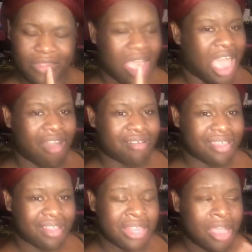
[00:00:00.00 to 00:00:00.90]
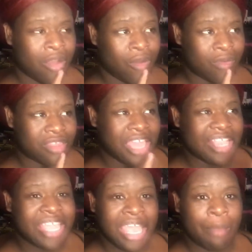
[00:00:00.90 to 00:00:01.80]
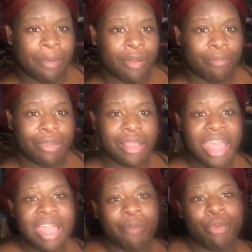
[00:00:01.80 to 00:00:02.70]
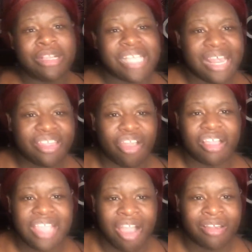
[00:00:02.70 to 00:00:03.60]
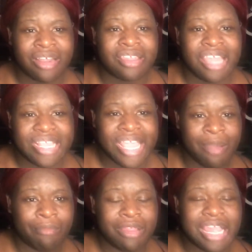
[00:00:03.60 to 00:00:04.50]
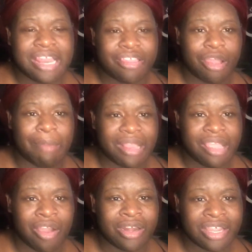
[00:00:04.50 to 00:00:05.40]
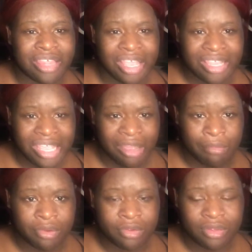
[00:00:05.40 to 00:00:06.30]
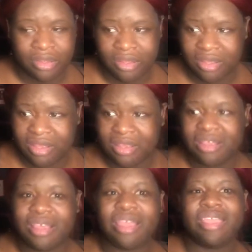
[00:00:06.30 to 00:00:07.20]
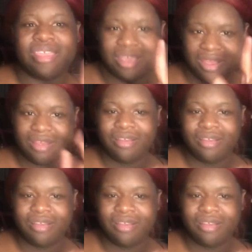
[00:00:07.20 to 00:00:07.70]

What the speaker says: August. No, September. We just started talking in September. We just started by talking in September. Yeah.